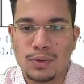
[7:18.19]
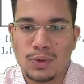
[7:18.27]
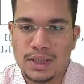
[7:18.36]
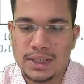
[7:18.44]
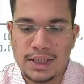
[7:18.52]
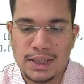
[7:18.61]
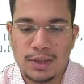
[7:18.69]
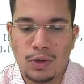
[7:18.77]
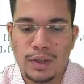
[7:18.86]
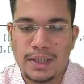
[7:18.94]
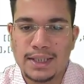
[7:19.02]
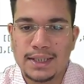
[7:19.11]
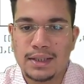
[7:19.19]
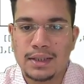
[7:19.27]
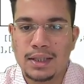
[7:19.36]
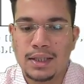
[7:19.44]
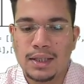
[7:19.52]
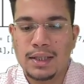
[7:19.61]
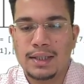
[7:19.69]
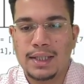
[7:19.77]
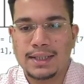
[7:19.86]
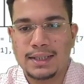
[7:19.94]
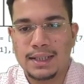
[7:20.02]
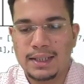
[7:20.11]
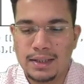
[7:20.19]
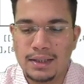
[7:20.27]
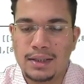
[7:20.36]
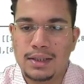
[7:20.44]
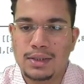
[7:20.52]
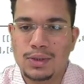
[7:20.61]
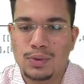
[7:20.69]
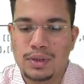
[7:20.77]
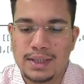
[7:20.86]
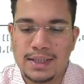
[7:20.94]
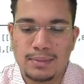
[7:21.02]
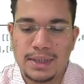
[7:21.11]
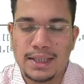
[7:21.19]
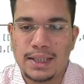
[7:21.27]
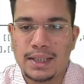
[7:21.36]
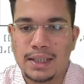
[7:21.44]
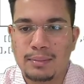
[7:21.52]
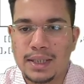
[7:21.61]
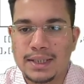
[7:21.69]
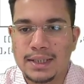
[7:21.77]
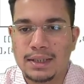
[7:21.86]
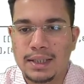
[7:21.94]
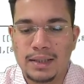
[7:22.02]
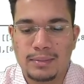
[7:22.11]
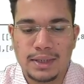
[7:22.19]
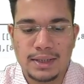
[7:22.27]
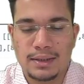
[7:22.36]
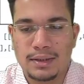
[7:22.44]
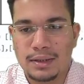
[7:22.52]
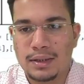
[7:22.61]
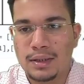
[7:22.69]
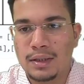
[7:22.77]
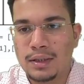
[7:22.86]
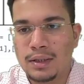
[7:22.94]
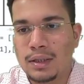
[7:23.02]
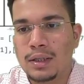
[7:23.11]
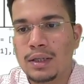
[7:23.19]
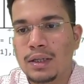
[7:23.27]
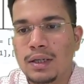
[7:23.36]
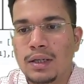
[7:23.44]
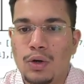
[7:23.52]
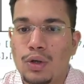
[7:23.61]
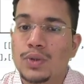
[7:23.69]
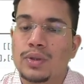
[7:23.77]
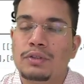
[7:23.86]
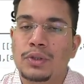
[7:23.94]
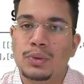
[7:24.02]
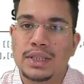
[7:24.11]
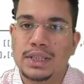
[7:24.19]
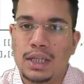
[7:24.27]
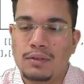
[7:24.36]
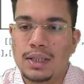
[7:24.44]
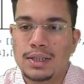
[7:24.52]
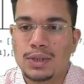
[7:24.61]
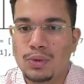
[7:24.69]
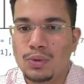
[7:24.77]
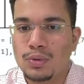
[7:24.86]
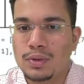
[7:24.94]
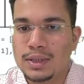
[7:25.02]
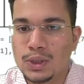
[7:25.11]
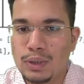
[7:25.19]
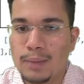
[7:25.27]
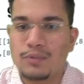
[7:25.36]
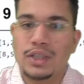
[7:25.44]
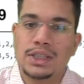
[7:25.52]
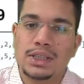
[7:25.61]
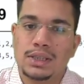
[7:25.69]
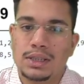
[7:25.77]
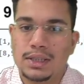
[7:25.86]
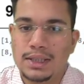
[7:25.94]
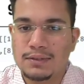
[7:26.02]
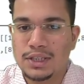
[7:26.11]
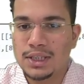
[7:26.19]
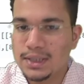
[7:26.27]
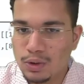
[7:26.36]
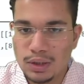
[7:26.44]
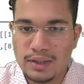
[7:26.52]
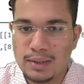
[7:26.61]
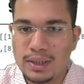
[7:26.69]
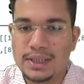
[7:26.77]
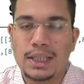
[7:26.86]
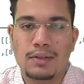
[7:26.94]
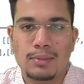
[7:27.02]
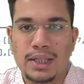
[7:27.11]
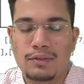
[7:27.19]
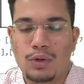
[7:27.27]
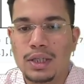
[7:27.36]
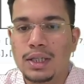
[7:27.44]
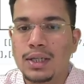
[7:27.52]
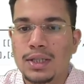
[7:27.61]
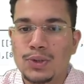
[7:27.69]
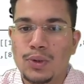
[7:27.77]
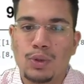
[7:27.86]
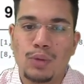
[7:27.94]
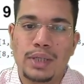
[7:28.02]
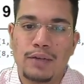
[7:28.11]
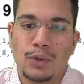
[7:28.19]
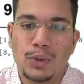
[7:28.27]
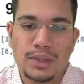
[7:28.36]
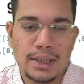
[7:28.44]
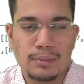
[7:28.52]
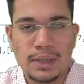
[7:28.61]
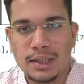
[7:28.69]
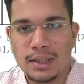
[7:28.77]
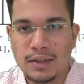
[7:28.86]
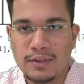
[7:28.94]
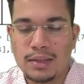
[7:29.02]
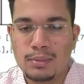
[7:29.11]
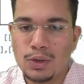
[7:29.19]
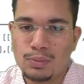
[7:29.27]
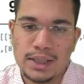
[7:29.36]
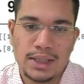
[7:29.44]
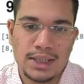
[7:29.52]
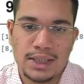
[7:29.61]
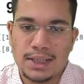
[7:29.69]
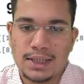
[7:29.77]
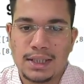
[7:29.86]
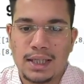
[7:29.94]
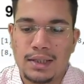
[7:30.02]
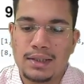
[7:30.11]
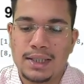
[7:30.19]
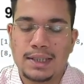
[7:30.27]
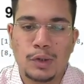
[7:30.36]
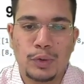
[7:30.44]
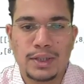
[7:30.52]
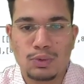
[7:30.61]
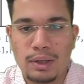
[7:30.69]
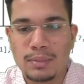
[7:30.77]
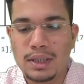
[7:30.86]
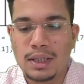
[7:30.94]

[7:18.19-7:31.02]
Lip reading: So just change the coordinates and that's it. So this is basically replacing the elements. Also, if you're using Java, so swap function, this function is not available in Java by default. So you'll probably have to use a temporary third variable to make the changes, and that's how you can swap.